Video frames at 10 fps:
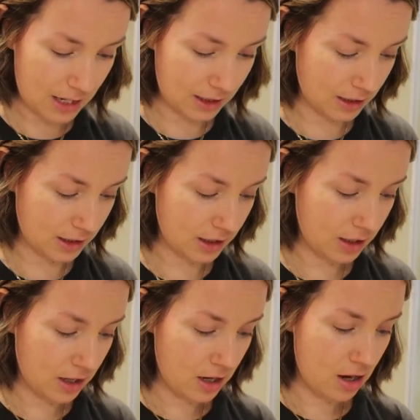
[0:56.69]
and
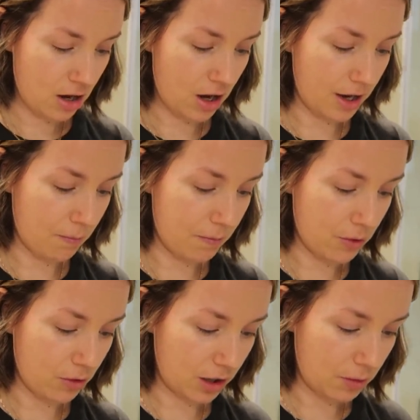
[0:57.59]
I
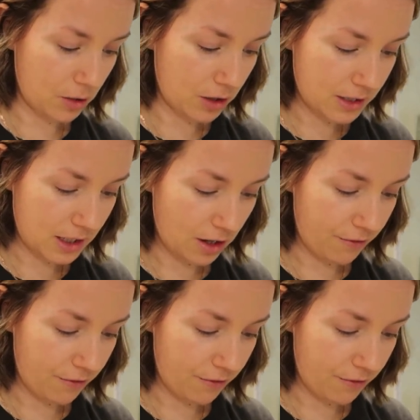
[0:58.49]
built a community.